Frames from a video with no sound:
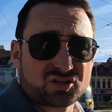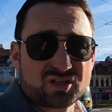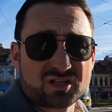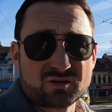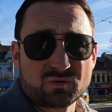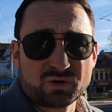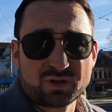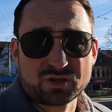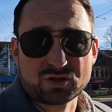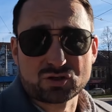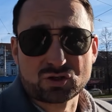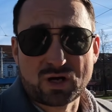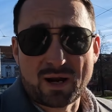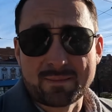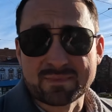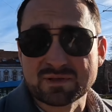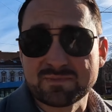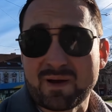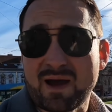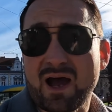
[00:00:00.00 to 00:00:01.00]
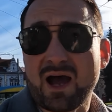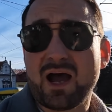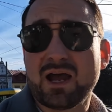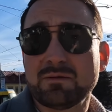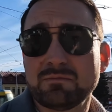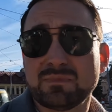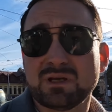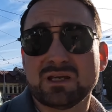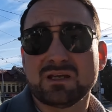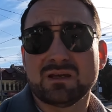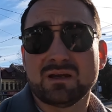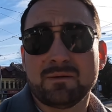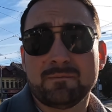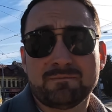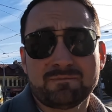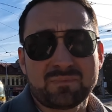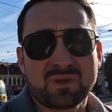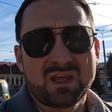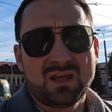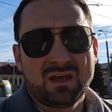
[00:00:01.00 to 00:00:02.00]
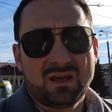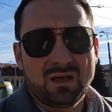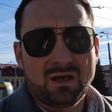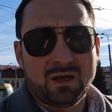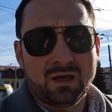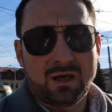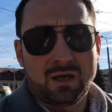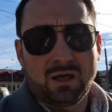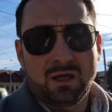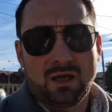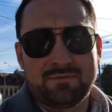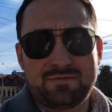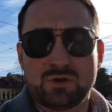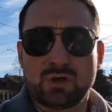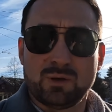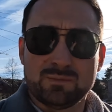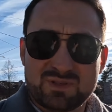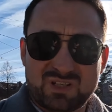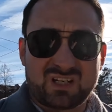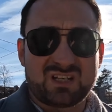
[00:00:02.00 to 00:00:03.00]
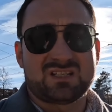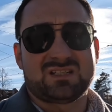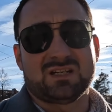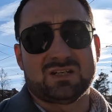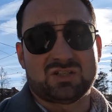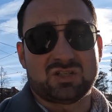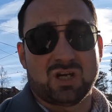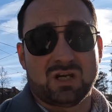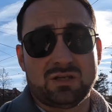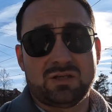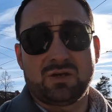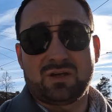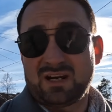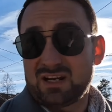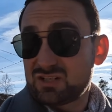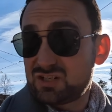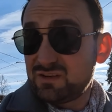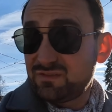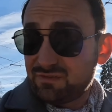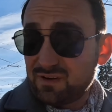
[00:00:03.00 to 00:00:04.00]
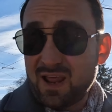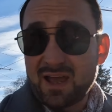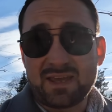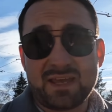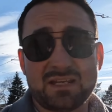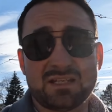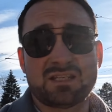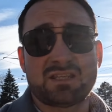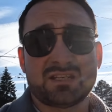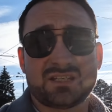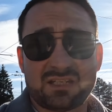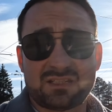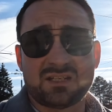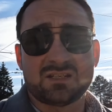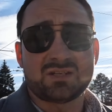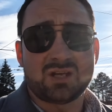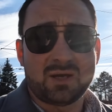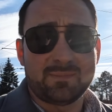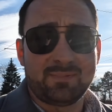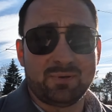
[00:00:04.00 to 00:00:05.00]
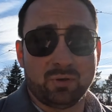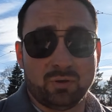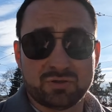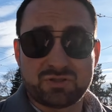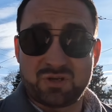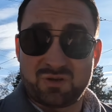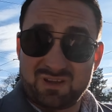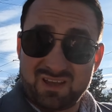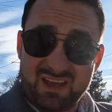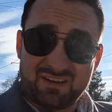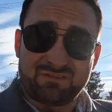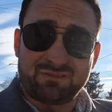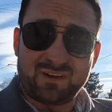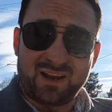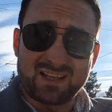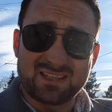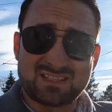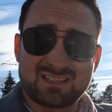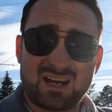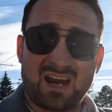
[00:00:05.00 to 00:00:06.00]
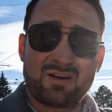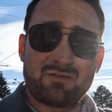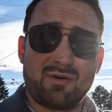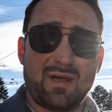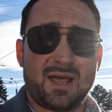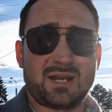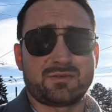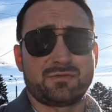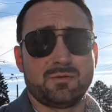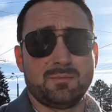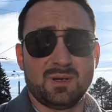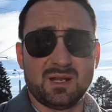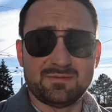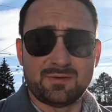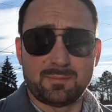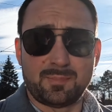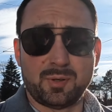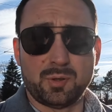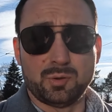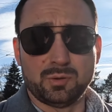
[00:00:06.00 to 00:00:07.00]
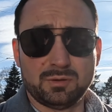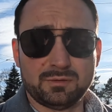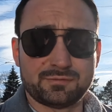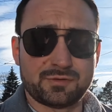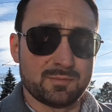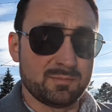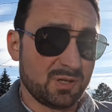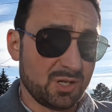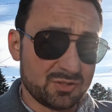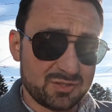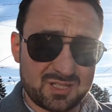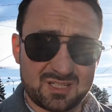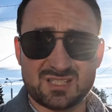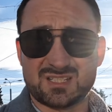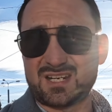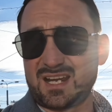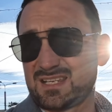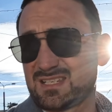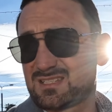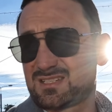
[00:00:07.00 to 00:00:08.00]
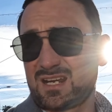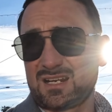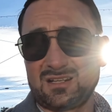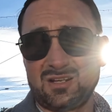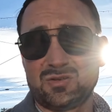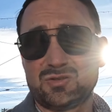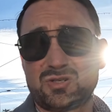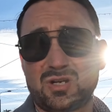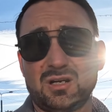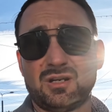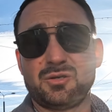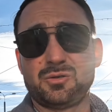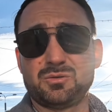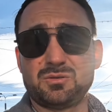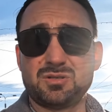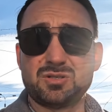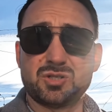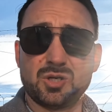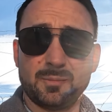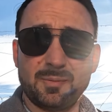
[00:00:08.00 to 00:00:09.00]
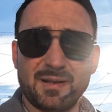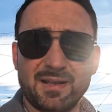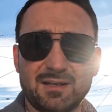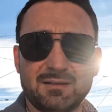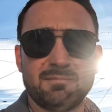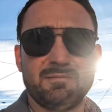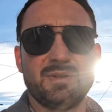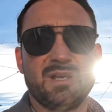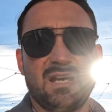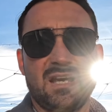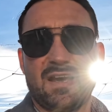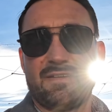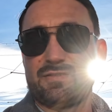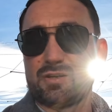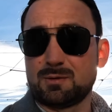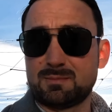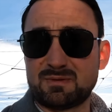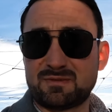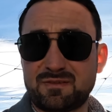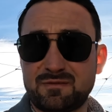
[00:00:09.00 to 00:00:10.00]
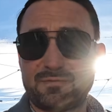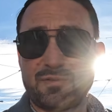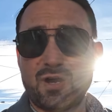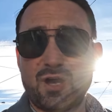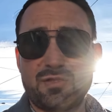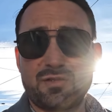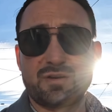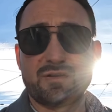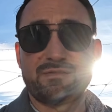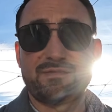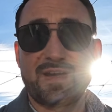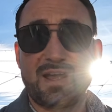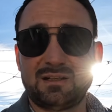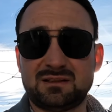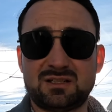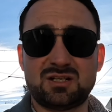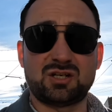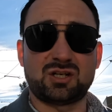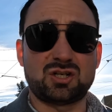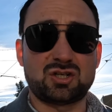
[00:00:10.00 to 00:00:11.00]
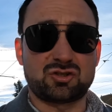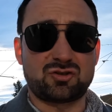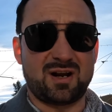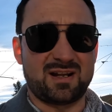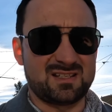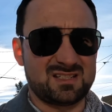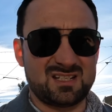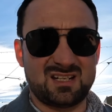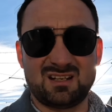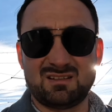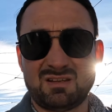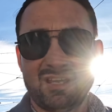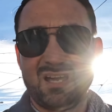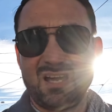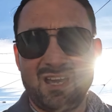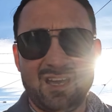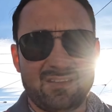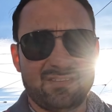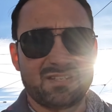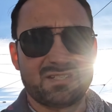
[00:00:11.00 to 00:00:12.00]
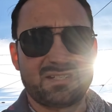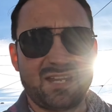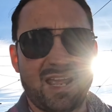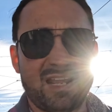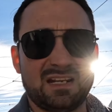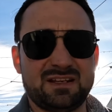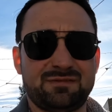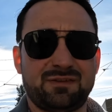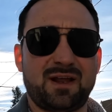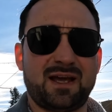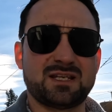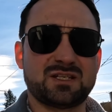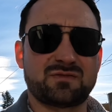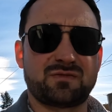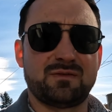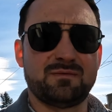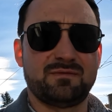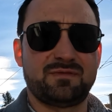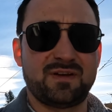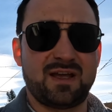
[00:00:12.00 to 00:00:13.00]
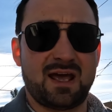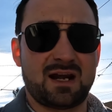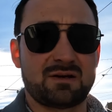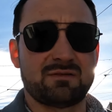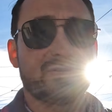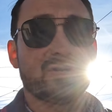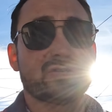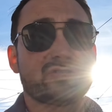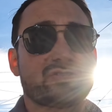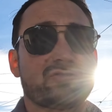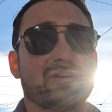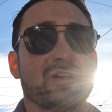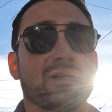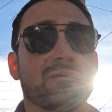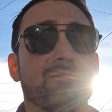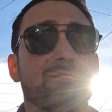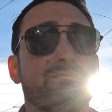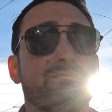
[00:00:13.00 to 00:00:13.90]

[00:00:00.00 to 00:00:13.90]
see one of the trams behind me. If you come to Kosice, you can actually fly into the city's airport. You can get flights direct from Liverpool, from London Stansted, London Luton, Dublin. If you're coming from further afield and you can transit, there's daily flights from Vienna in Austria.